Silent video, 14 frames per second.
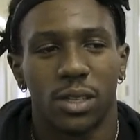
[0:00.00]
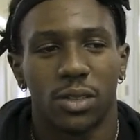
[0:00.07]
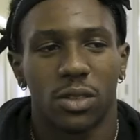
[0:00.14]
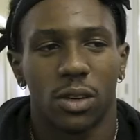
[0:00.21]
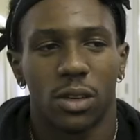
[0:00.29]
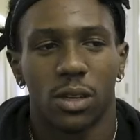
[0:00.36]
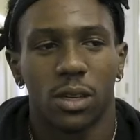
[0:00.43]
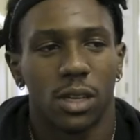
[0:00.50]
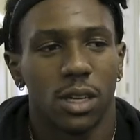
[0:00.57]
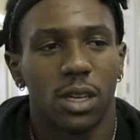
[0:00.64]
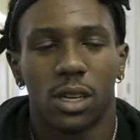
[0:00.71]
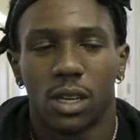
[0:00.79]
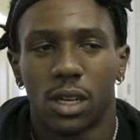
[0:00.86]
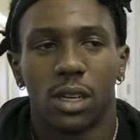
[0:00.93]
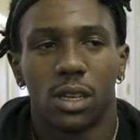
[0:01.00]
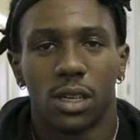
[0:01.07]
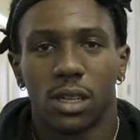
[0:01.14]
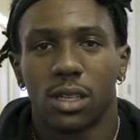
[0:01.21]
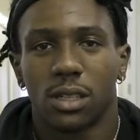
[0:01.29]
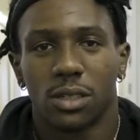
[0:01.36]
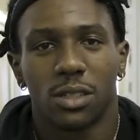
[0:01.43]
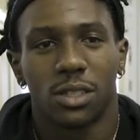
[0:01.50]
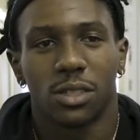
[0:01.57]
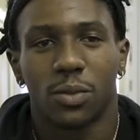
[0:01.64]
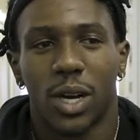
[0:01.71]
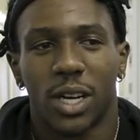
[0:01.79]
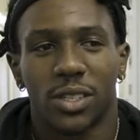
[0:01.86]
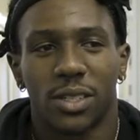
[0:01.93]
So it's just
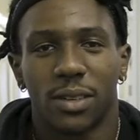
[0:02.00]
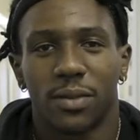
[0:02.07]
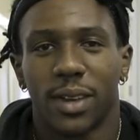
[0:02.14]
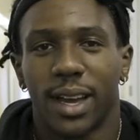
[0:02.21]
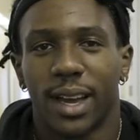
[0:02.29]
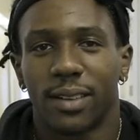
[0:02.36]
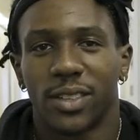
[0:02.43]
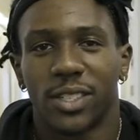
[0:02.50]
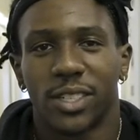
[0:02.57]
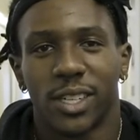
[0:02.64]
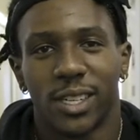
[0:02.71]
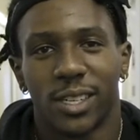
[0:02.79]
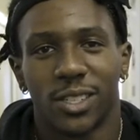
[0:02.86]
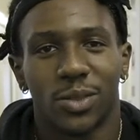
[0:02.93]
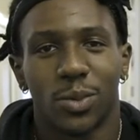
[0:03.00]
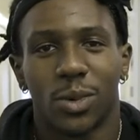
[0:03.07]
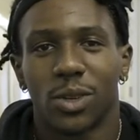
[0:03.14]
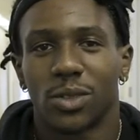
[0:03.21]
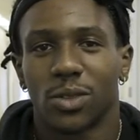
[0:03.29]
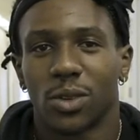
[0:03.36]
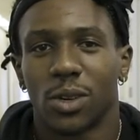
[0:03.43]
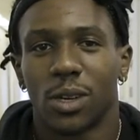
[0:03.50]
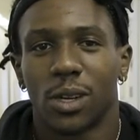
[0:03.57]
positive to have at your disposal.